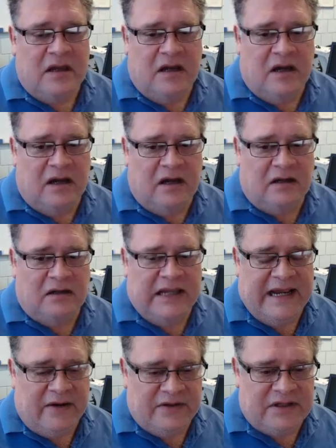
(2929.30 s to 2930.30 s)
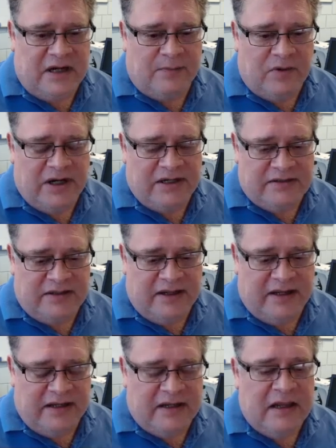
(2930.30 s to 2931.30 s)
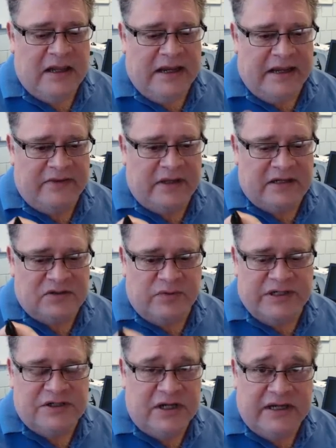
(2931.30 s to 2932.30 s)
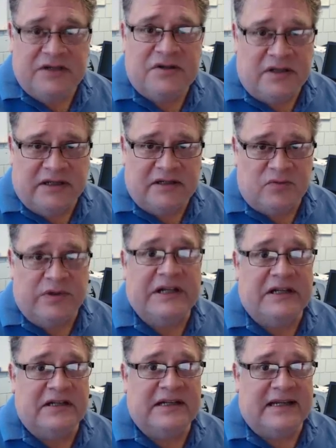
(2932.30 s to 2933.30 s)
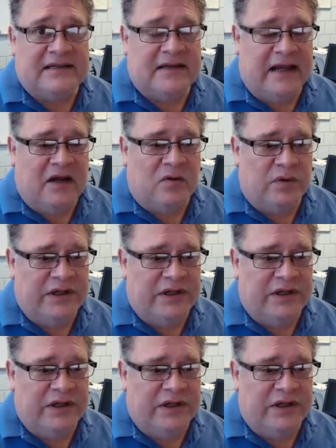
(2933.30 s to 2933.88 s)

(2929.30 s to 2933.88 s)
how it's operating today, and then as we change things, we need to test out.